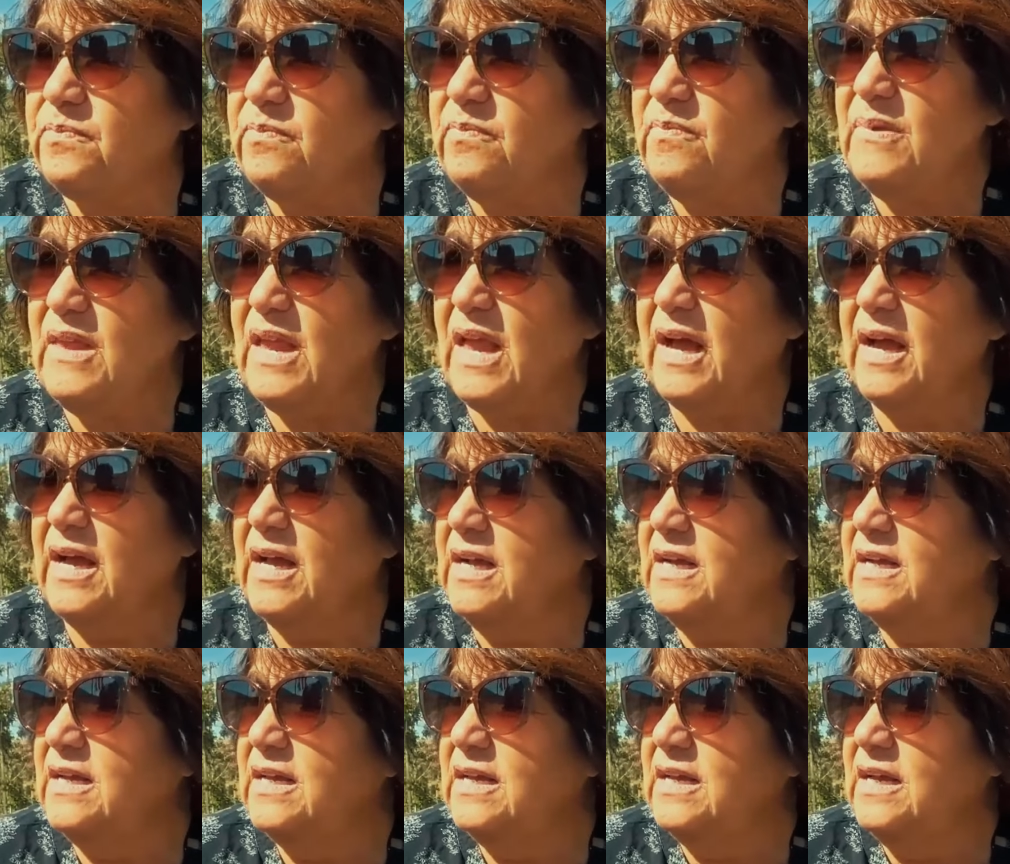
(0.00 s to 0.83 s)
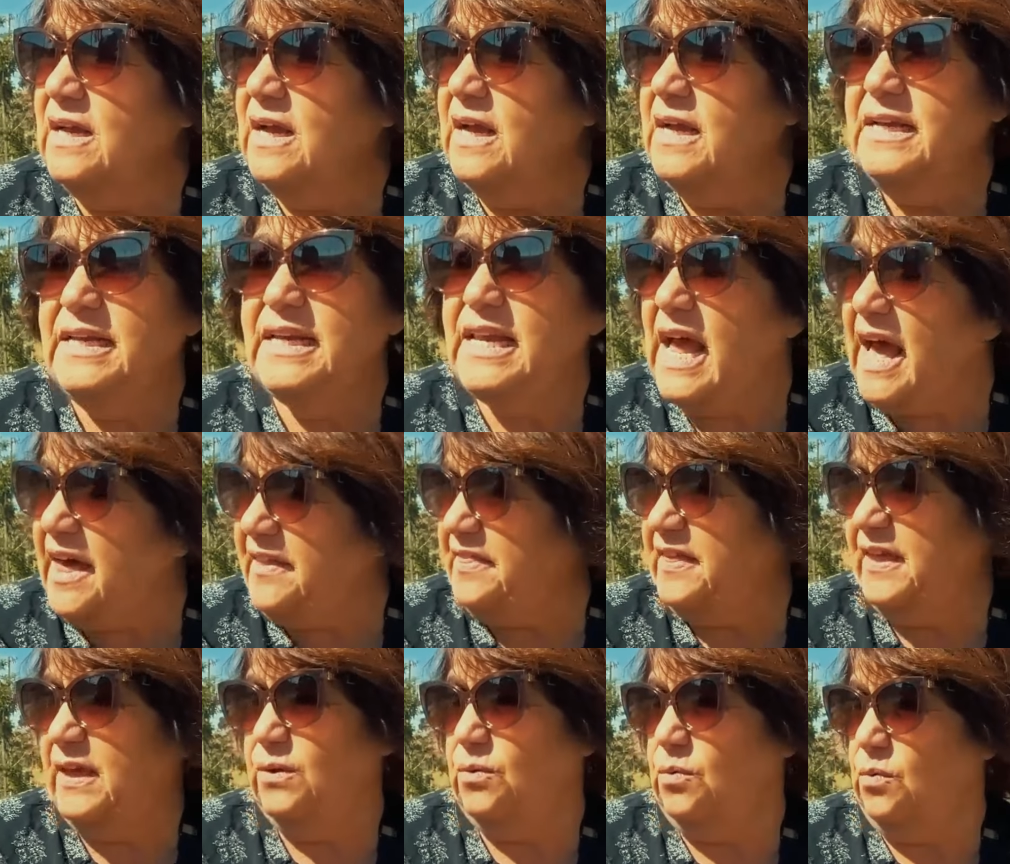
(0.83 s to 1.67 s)
Nothing worked out?
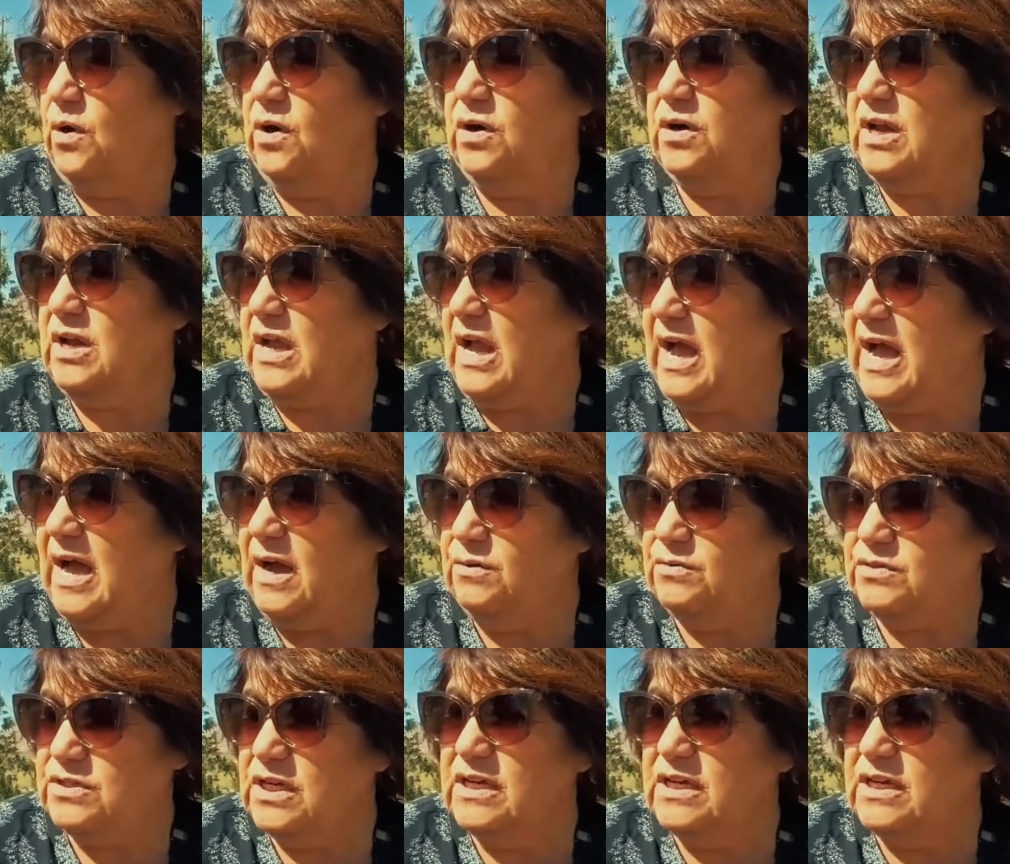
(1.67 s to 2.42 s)
Nothing worked out.